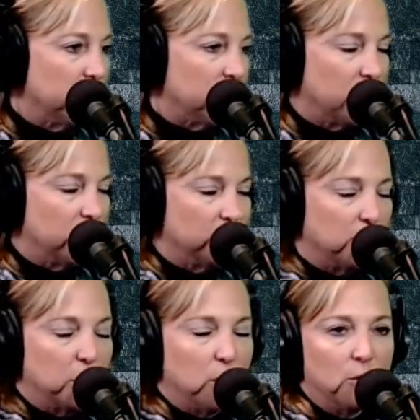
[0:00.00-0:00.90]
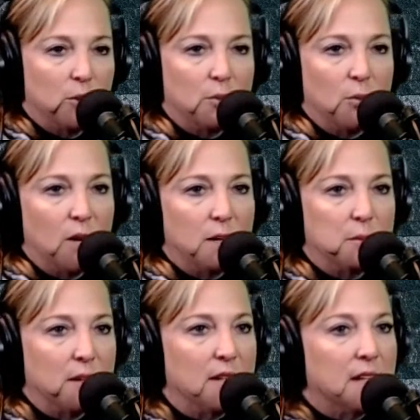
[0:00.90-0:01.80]
I don't know if I'm old or what,
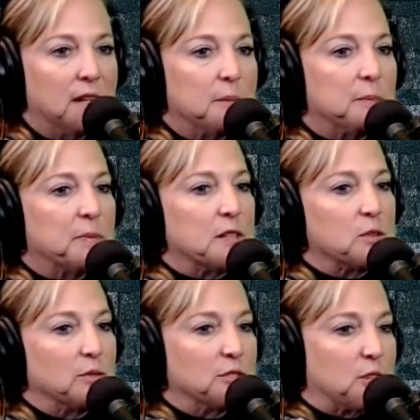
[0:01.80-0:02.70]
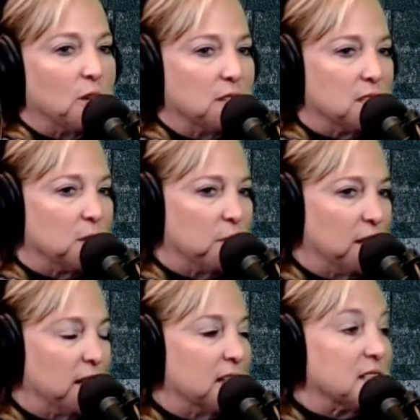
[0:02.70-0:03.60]
but so I've started listening to
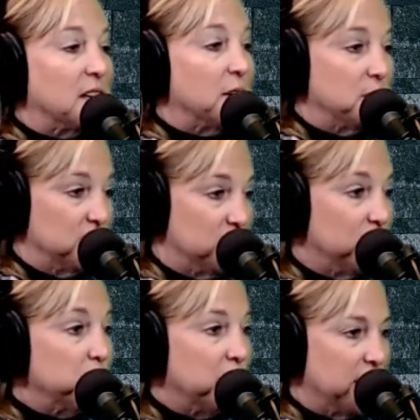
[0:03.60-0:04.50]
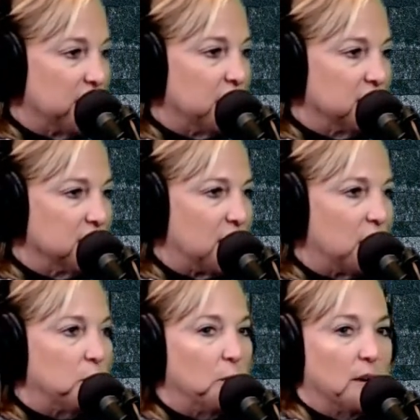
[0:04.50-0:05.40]
podcasts, and I made that
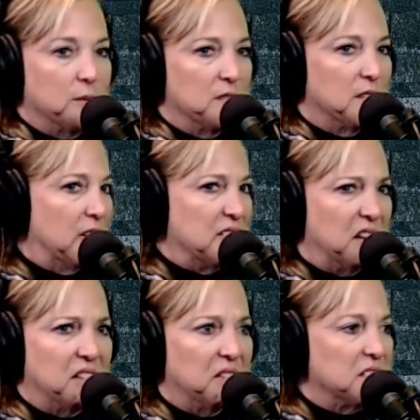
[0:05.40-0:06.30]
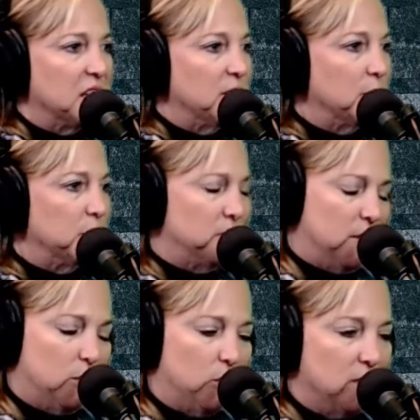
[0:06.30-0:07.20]
exact point. I was like, I download a ton of them. If I
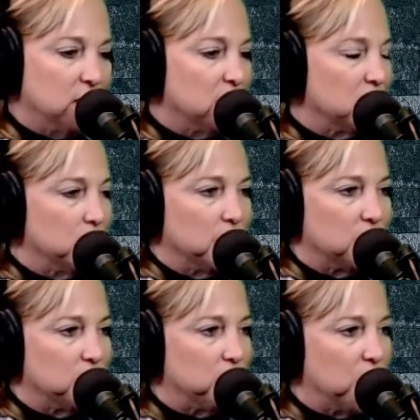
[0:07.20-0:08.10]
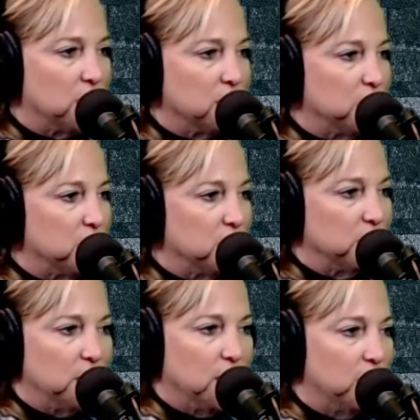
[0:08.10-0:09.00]
don't want to listen to them, I just pause them or,
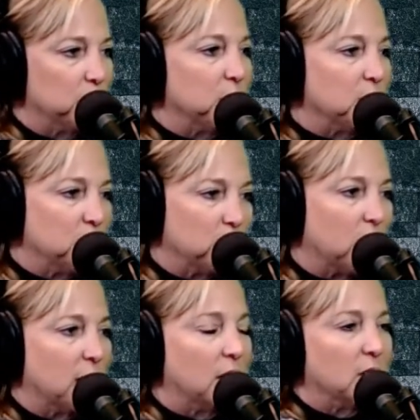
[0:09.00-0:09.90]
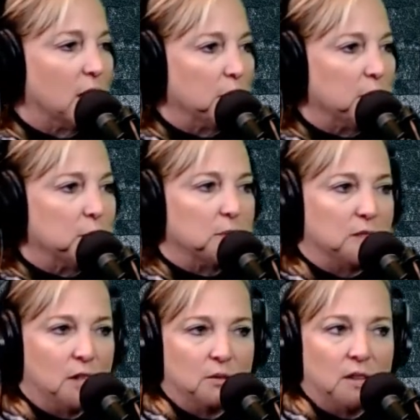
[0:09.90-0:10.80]
but you're right. A lot of people
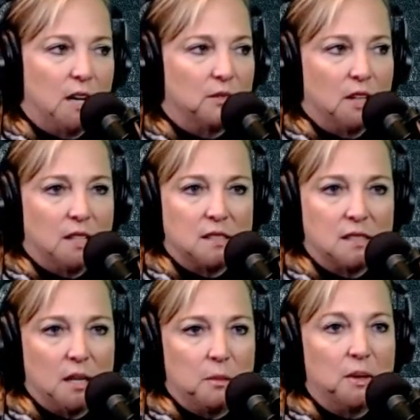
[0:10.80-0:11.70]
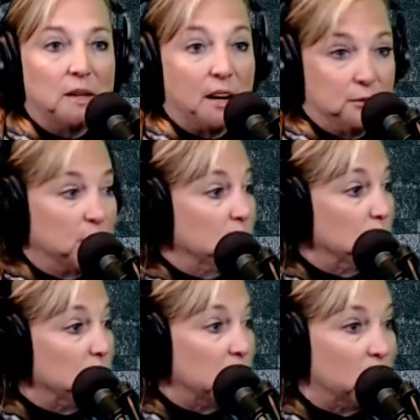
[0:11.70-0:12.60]
don't have a lot to say, but I feel like
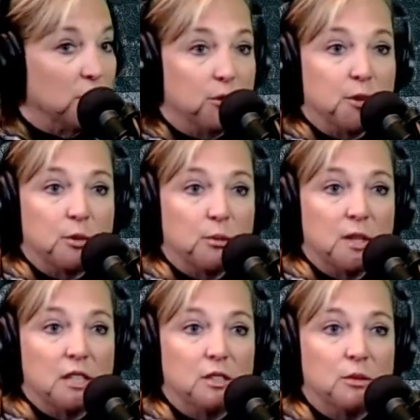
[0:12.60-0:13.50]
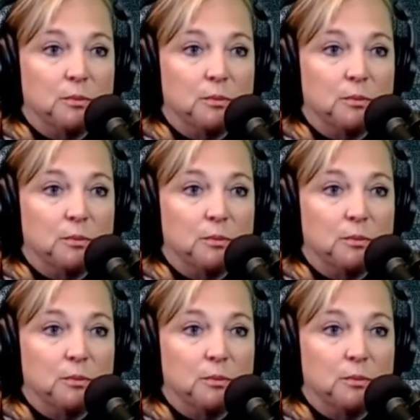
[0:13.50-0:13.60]
we all three do.